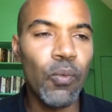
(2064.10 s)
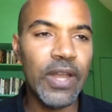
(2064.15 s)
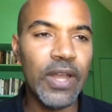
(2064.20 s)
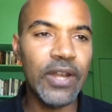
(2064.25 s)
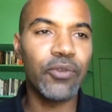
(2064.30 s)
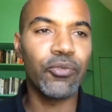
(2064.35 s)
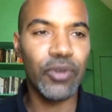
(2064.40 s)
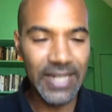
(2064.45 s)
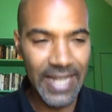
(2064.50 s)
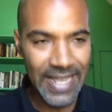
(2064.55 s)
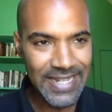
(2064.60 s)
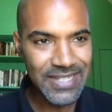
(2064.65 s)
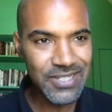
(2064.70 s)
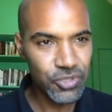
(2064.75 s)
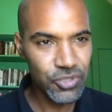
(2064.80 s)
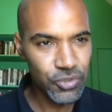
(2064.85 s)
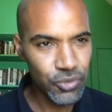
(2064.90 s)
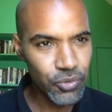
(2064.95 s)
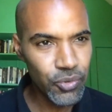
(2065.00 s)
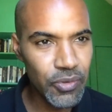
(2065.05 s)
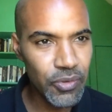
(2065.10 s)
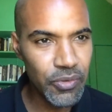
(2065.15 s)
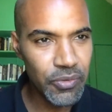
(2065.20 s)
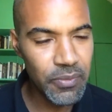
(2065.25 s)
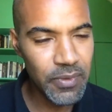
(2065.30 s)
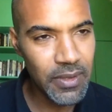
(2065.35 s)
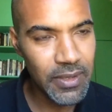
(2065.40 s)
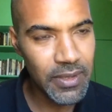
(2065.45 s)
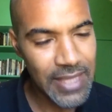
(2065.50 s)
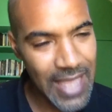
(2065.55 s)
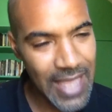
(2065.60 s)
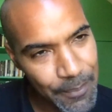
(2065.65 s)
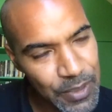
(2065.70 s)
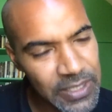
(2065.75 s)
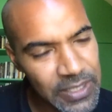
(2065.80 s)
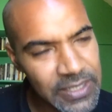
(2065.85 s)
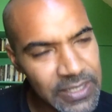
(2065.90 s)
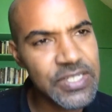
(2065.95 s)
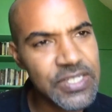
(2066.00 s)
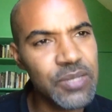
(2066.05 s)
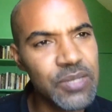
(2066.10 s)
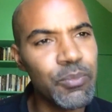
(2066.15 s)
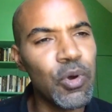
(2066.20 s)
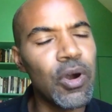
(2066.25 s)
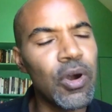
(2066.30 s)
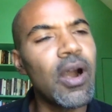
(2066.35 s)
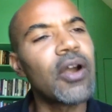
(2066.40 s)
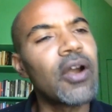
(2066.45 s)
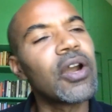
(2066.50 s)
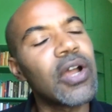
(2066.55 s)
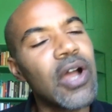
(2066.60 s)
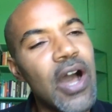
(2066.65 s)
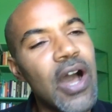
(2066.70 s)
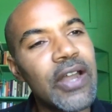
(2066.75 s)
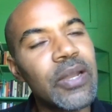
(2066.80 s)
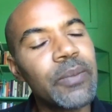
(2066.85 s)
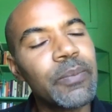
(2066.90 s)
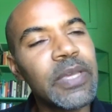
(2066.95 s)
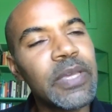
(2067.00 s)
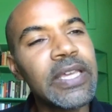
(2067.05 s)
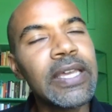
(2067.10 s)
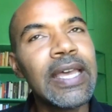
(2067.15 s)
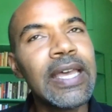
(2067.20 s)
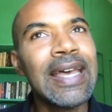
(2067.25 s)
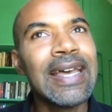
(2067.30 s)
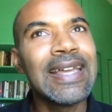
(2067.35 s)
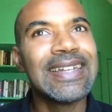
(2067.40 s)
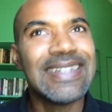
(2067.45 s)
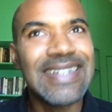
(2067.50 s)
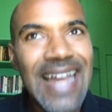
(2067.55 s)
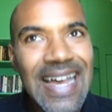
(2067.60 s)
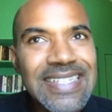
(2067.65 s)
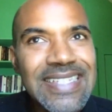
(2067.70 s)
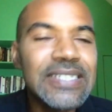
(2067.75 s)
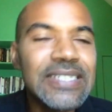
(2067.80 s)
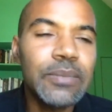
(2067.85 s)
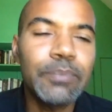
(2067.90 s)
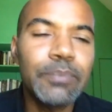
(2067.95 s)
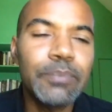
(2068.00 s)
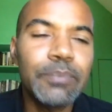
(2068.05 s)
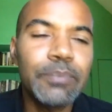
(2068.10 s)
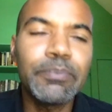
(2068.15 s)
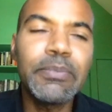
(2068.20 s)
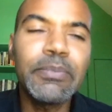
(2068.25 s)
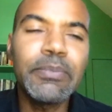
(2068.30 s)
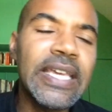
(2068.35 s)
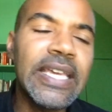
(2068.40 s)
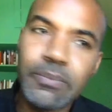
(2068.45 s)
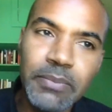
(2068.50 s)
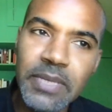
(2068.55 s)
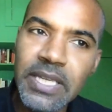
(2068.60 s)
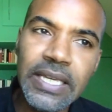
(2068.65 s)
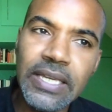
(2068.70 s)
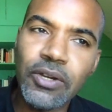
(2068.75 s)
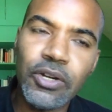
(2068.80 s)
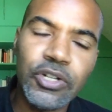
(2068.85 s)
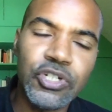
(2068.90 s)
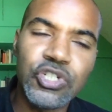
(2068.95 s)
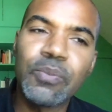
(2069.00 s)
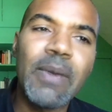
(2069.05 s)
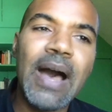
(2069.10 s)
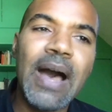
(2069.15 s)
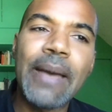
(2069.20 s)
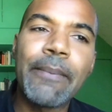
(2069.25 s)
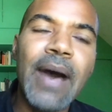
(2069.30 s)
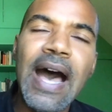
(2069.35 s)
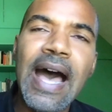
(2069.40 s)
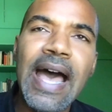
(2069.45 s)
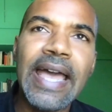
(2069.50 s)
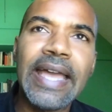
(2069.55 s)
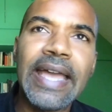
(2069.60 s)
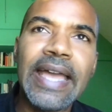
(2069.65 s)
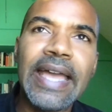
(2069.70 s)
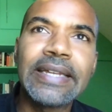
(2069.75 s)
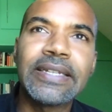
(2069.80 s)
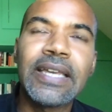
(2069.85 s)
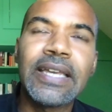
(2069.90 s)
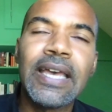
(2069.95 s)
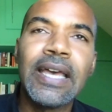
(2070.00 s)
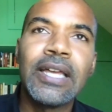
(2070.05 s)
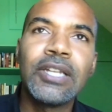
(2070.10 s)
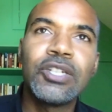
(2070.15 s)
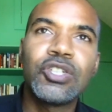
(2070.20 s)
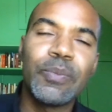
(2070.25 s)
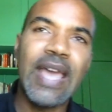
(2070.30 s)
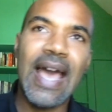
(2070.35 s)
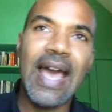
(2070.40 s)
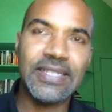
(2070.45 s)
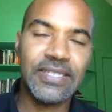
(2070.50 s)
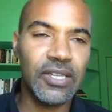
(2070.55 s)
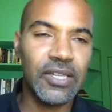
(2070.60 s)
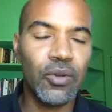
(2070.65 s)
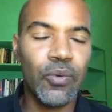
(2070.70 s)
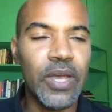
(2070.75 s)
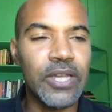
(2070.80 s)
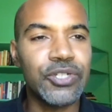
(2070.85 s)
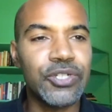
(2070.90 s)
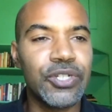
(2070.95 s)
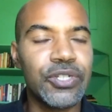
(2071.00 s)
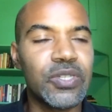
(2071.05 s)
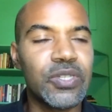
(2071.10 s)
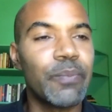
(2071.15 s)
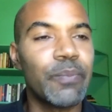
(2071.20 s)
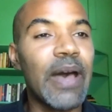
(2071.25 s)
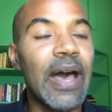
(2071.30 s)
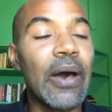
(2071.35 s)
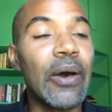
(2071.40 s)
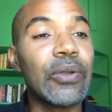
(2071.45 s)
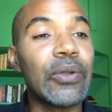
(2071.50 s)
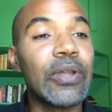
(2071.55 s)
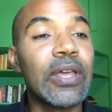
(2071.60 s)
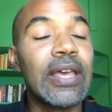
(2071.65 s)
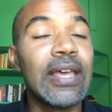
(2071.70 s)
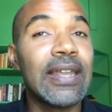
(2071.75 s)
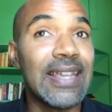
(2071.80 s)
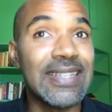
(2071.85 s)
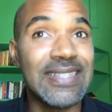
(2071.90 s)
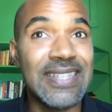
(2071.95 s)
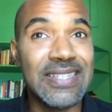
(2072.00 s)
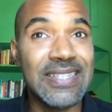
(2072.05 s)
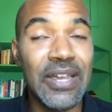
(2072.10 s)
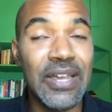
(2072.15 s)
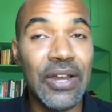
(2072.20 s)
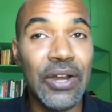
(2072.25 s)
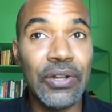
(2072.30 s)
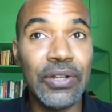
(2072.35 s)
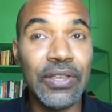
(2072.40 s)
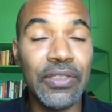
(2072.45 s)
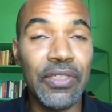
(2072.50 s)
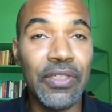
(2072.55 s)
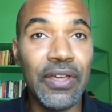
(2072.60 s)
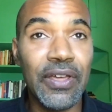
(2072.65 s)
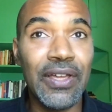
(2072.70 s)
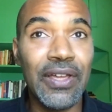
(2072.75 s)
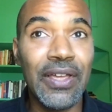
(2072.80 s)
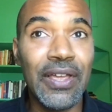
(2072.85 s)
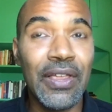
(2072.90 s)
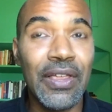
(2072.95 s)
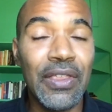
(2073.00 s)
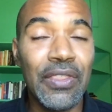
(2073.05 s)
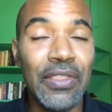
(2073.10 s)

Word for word: when it relates to capitalism or our economy doesn't mean to me or to my mind to be asking questions about necessarily the,